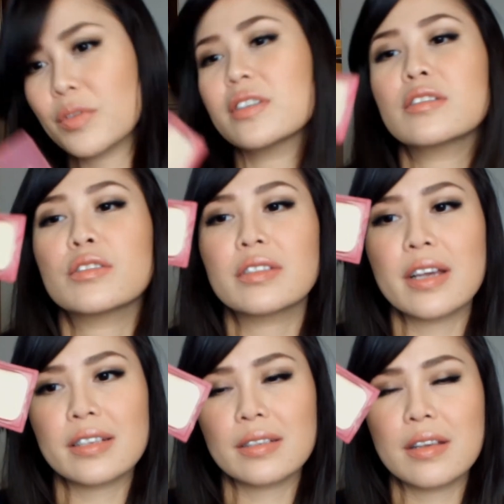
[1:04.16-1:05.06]
wanted to
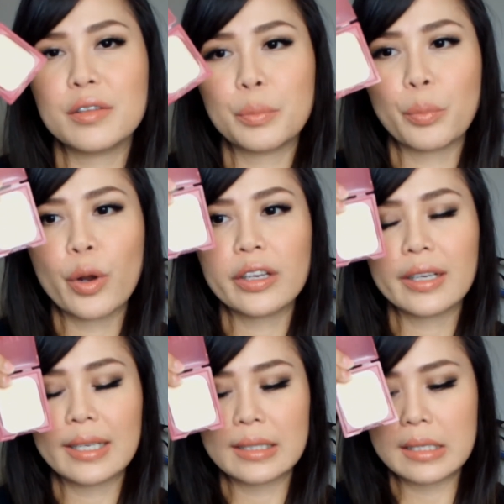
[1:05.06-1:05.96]
test the
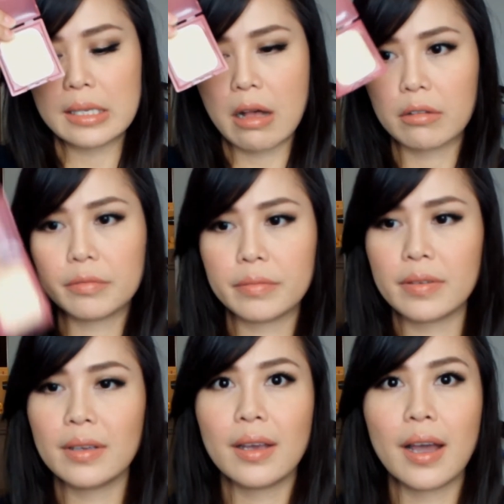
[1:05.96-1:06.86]
product itself.
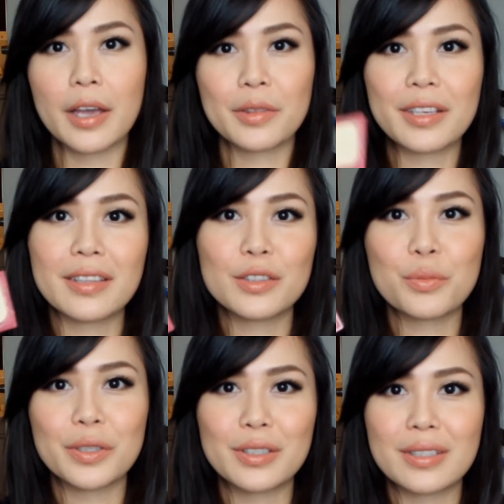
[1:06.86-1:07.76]
I think that's
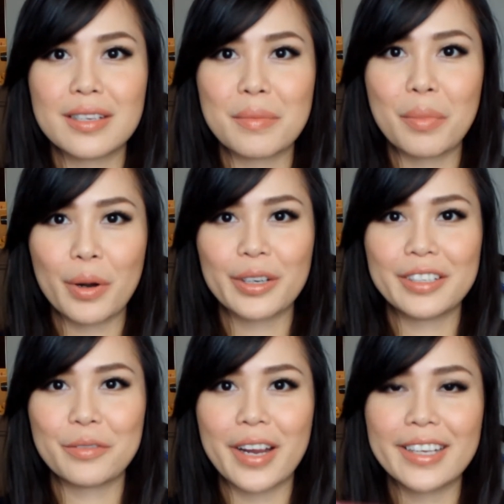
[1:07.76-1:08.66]
what's
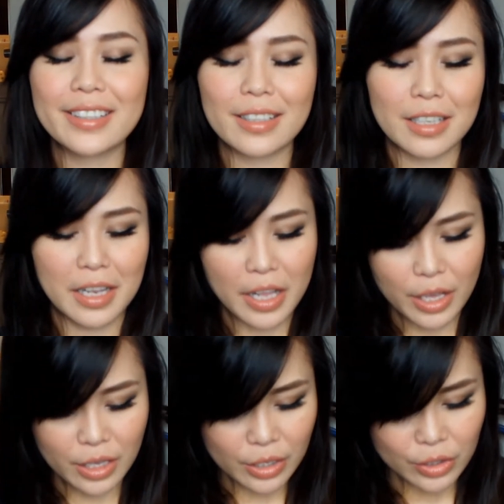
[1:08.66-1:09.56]
important, right?
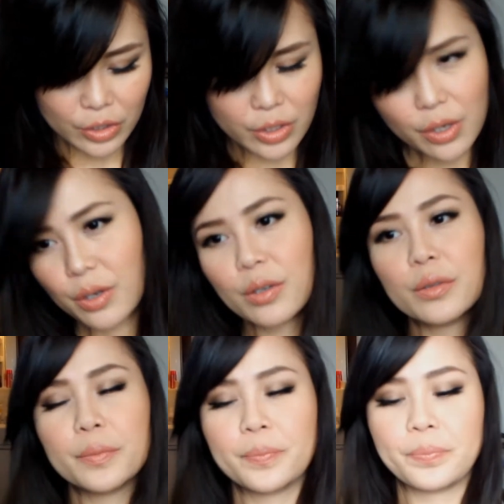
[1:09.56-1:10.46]
So